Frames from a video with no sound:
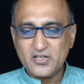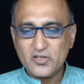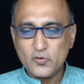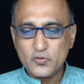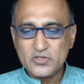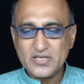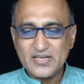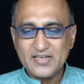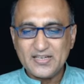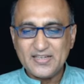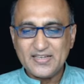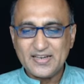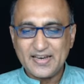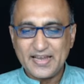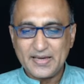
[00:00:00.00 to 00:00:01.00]
using
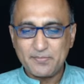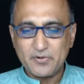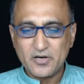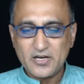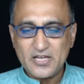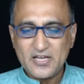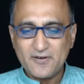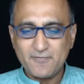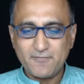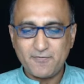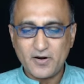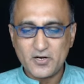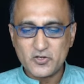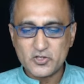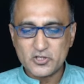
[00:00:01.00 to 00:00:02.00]
a library
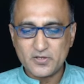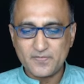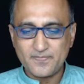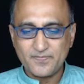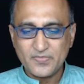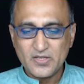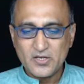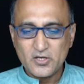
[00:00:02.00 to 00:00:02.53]
function.